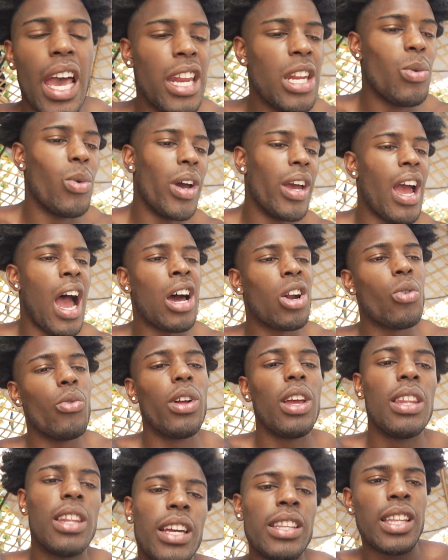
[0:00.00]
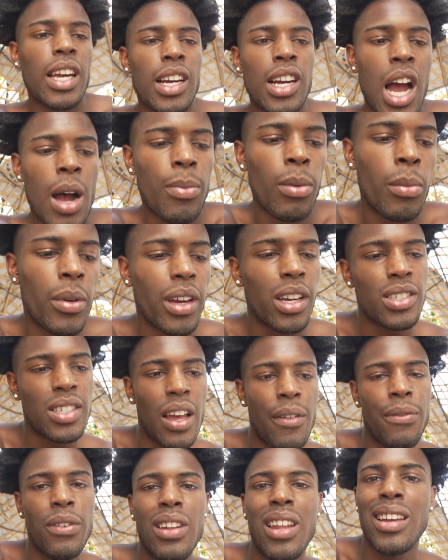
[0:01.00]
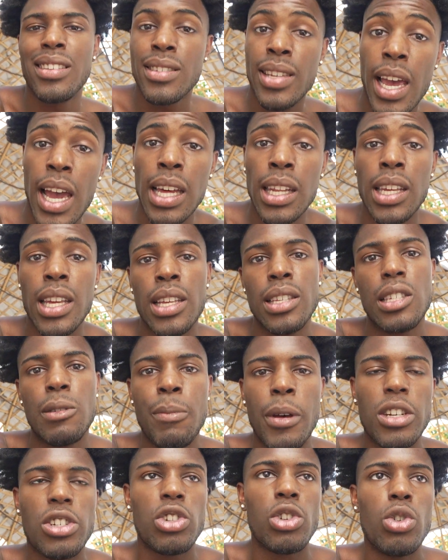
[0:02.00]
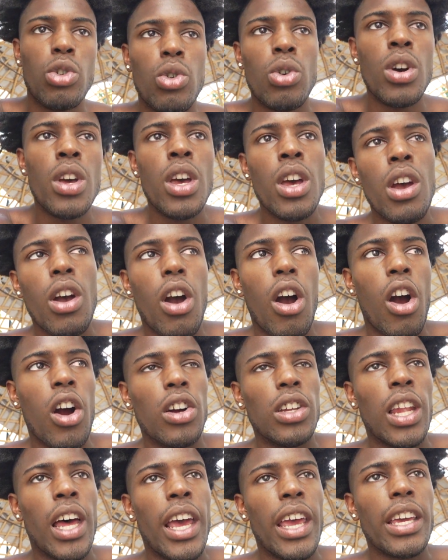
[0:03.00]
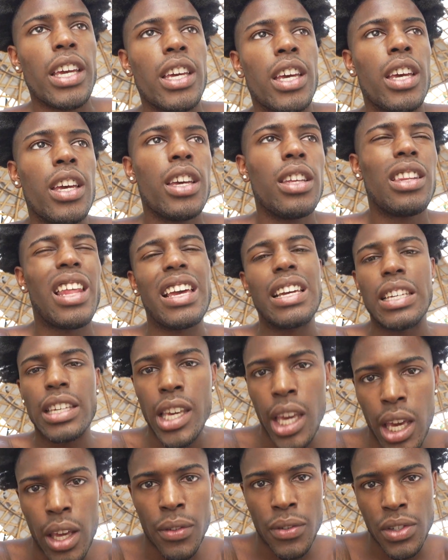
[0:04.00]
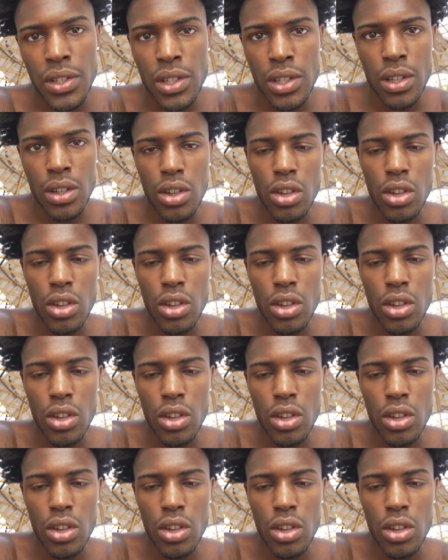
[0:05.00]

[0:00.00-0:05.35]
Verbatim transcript: Anyway, I don't really like that compliment because I feel like talent and special are like like gifts,